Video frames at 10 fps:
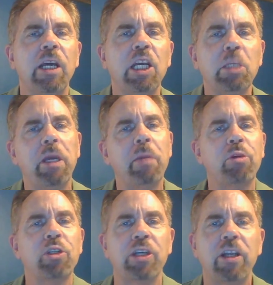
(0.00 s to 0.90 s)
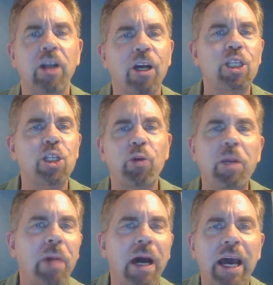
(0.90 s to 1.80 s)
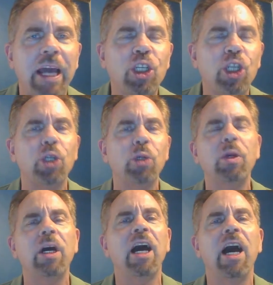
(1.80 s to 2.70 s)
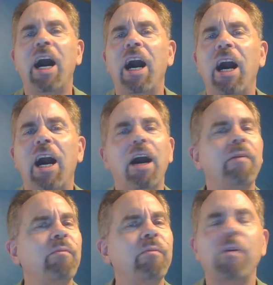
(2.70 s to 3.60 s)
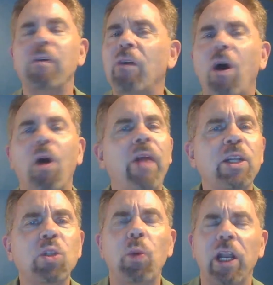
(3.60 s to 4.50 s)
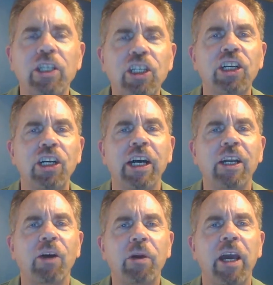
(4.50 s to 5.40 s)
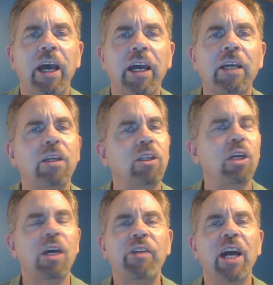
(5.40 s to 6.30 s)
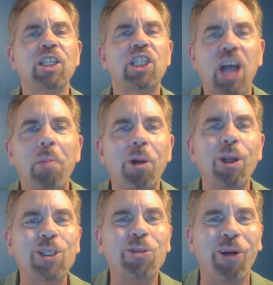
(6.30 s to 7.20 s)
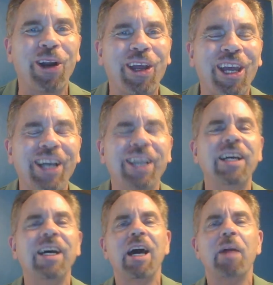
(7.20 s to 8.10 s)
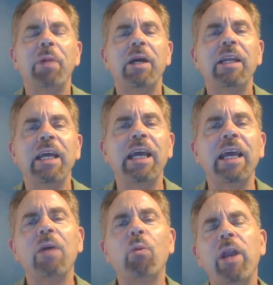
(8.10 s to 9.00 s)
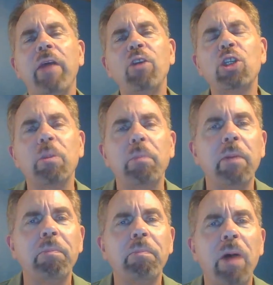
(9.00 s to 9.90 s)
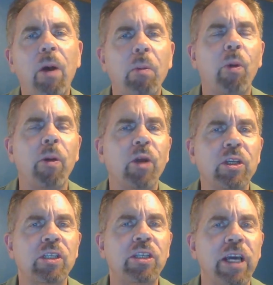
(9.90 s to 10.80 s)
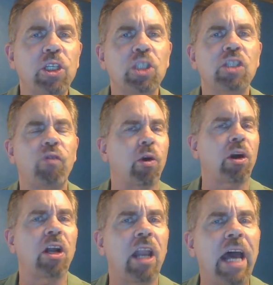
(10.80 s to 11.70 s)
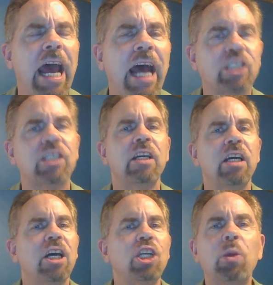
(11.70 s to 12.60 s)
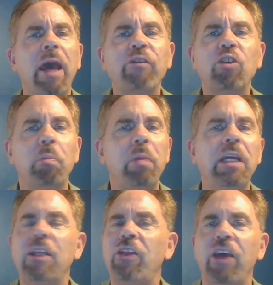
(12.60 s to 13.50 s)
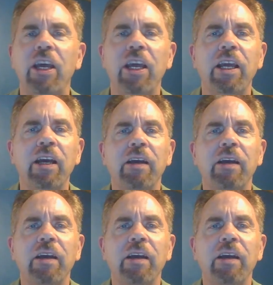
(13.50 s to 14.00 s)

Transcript: is being presented on a screen behind you, all that's well and good, okay? The ensemble is working. But whenever you submit PowerPoint presentations for class, you have to be